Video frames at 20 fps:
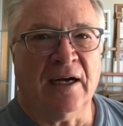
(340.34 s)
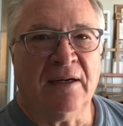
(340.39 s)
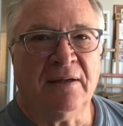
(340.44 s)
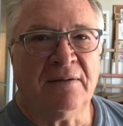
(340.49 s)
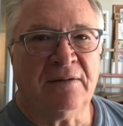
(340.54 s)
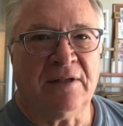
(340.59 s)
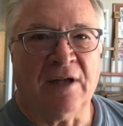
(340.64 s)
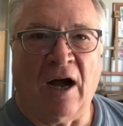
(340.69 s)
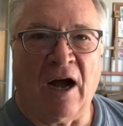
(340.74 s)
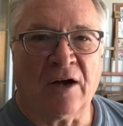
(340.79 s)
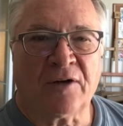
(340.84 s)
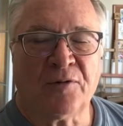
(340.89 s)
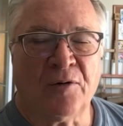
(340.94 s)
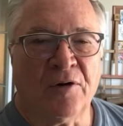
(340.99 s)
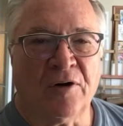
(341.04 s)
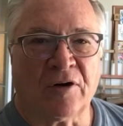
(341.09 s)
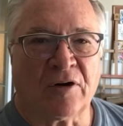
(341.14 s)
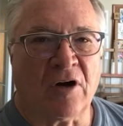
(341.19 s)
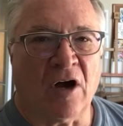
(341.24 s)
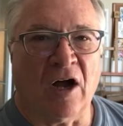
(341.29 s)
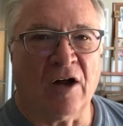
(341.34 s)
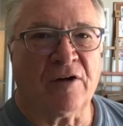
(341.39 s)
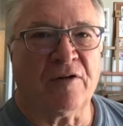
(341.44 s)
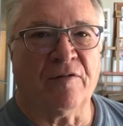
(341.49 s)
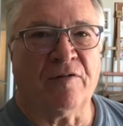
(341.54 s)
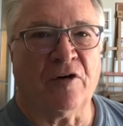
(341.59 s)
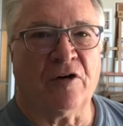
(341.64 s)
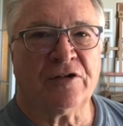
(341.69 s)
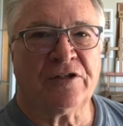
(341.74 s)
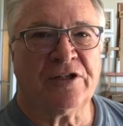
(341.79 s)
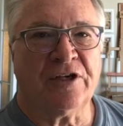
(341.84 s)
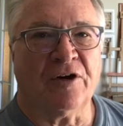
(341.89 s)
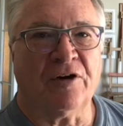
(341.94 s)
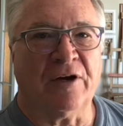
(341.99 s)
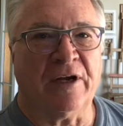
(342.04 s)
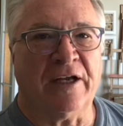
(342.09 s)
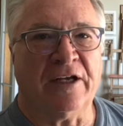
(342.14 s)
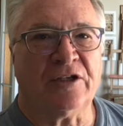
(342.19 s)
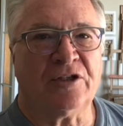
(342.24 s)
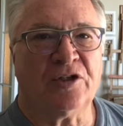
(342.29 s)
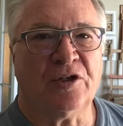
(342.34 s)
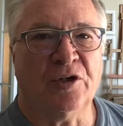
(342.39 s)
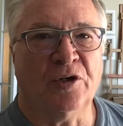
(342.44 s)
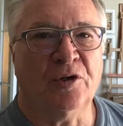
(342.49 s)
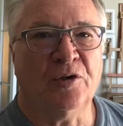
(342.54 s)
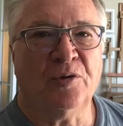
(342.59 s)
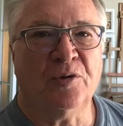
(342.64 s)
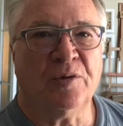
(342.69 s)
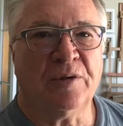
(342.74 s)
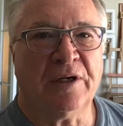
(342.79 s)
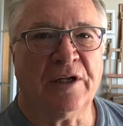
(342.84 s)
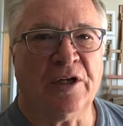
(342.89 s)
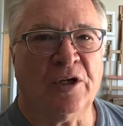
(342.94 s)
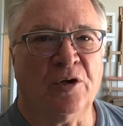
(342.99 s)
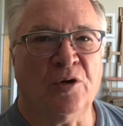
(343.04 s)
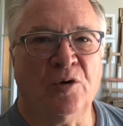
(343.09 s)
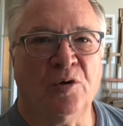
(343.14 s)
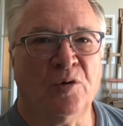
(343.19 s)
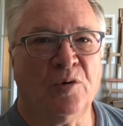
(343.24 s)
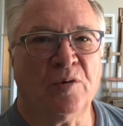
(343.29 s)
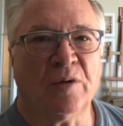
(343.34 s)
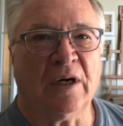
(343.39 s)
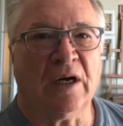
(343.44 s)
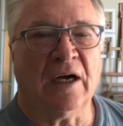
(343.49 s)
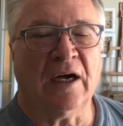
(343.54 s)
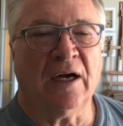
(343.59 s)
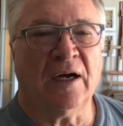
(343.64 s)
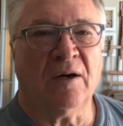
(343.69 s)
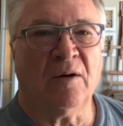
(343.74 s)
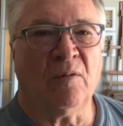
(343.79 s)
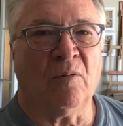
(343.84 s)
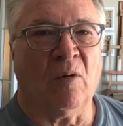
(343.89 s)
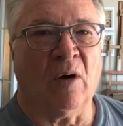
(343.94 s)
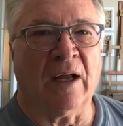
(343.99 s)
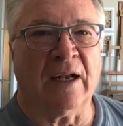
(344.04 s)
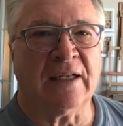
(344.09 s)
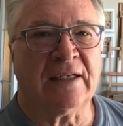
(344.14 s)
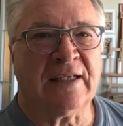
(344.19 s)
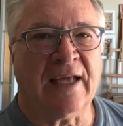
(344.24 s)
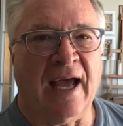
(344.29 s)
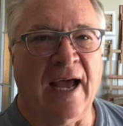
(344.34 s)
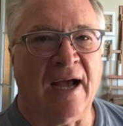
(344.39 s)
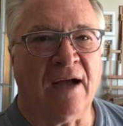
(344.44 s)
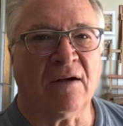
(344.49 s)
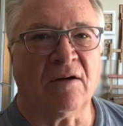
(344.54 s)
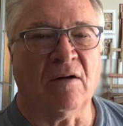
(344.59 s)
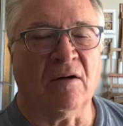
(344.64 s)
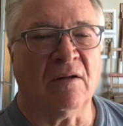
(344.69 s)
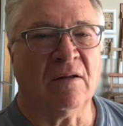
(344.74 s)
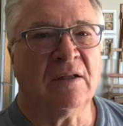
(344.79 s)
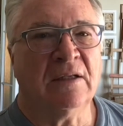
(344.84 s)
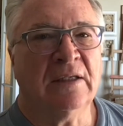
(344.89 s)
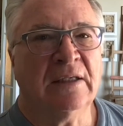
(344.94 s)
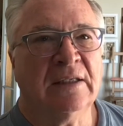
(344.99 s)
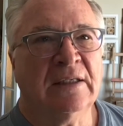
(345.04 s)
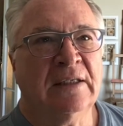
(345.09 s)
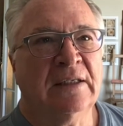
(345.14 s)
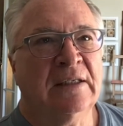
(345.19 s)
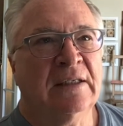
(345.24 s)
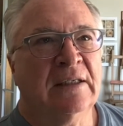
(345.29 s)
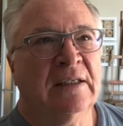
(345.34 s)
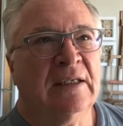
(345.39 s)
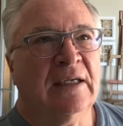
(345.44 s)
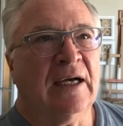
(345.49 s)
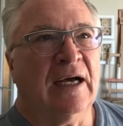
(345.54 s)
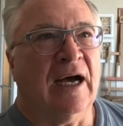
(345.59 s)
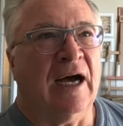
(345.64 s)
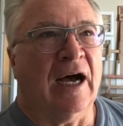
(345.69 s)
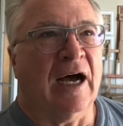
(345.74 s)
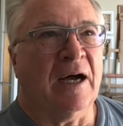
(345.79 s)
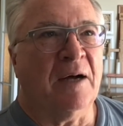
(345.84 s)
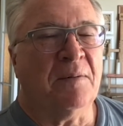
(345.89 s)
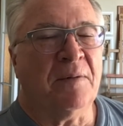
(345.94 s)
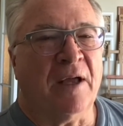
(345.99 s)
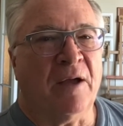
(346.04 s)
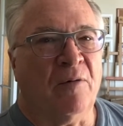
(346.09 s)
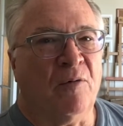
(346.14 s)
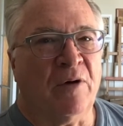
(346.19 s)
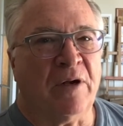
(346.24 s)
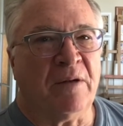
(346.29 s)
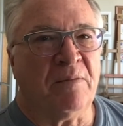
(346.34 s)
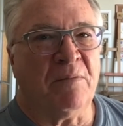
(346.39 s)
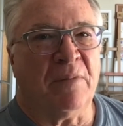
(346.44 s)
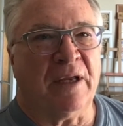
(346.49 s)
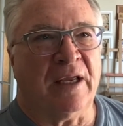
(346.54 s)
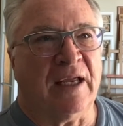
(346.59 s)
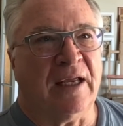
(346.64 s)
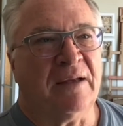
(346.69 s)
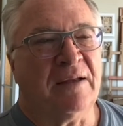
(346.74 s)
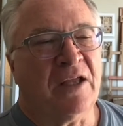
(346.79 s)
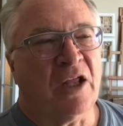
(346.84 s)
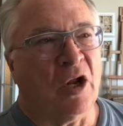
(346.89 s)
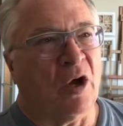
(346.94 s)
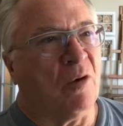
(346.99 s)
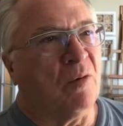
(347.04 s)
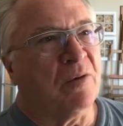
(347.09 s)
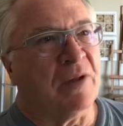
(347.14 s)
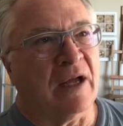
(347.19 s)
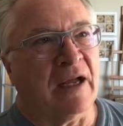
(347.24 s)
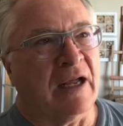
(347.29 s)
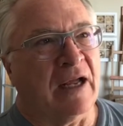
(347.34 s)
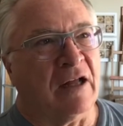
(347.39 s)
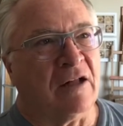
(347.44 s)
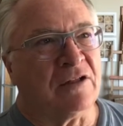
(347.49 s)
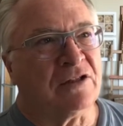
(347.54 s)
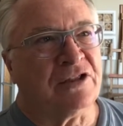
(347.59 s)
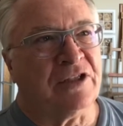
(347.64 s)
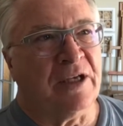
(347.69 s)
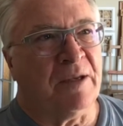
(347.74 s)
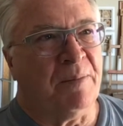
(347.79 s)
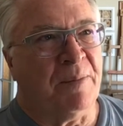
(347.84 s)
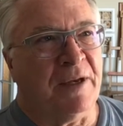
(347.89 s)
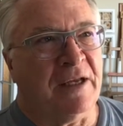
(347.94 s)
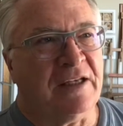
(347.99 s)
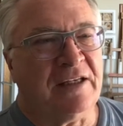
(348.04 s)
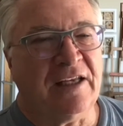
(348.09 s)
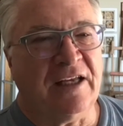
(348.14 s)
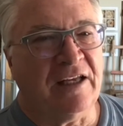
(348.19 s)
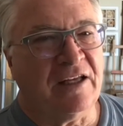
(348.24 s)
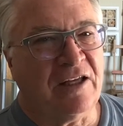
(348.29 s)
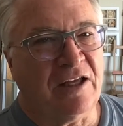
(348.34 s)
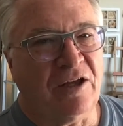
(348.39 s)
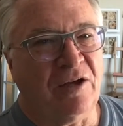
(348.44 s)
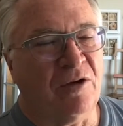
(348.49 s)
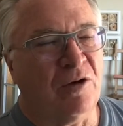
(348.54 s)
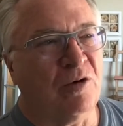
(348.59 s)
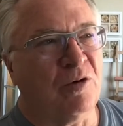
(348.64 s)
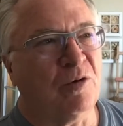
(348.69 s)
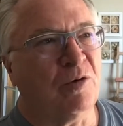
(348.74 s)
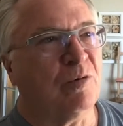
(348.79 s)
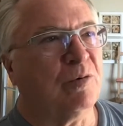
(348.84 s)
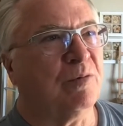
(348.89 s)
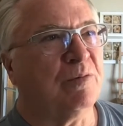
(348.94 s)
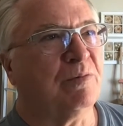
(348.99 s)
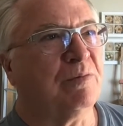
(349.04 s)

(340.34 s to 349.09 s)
doctrine or controversy or issue you want to tackle. It wouldn't be, LGBTQ